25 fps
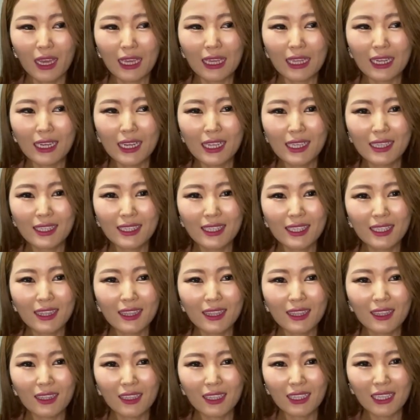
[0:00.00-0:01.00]
It is
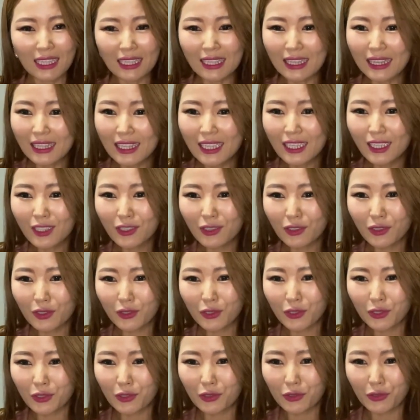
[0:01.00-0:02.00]
um, illegal
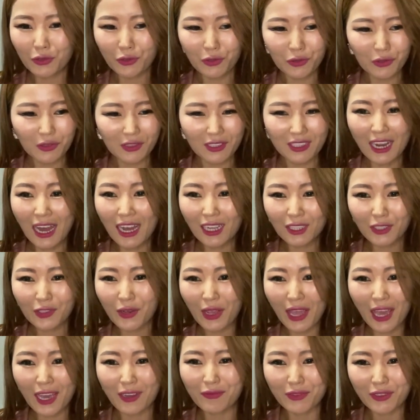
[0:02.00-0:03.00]
to not to
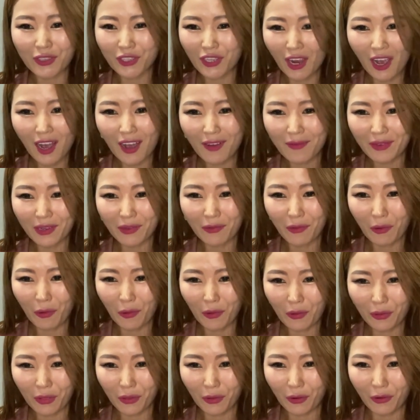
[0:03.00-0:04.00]
have a job in
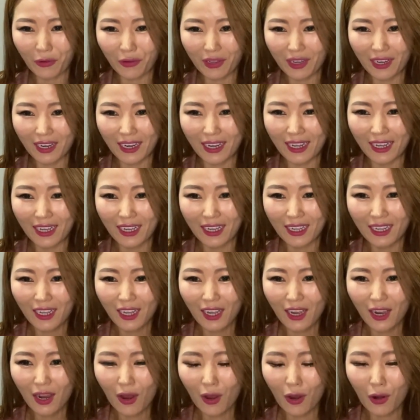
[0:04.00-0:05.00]
North Korea.
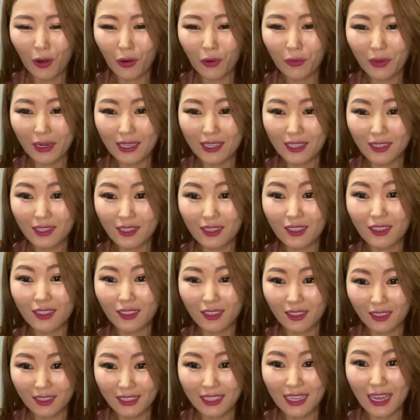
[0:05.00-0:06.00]
Always, okay.
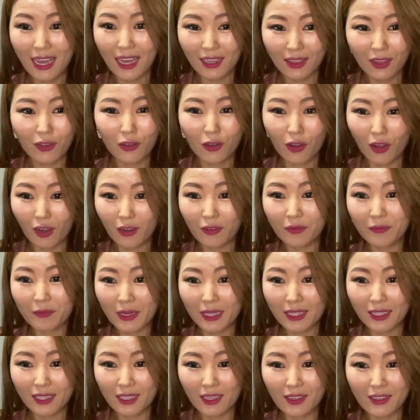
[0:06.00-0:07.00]
yeah, the
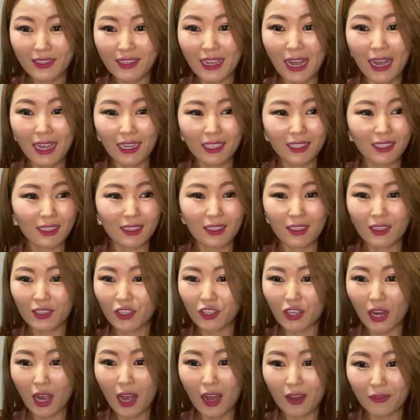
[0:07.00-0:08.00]
government assigned the
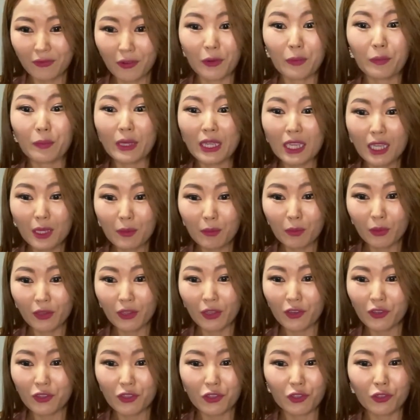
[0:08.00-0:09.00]
job for people.
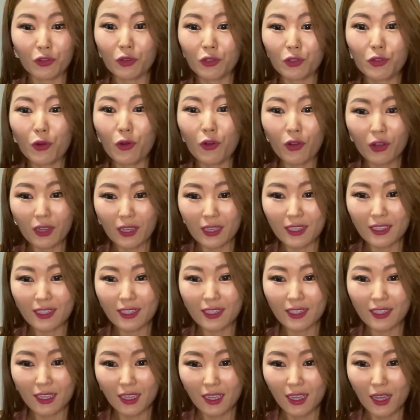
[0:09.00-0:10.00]
There's no
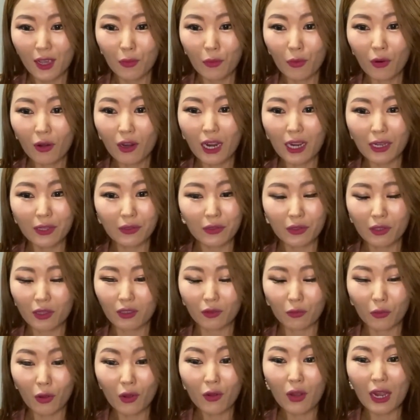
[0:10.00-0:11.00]
choice what kind
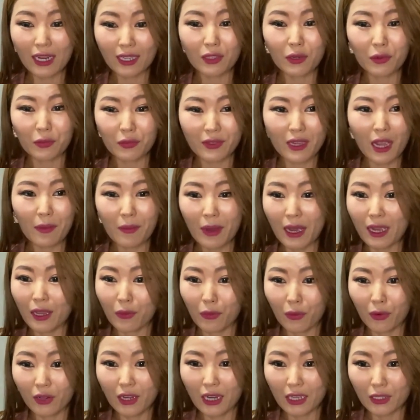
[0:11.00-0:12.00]
right. what kind of job I
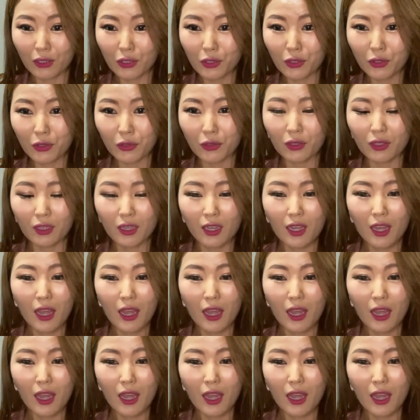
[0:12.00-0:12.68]
wanna do.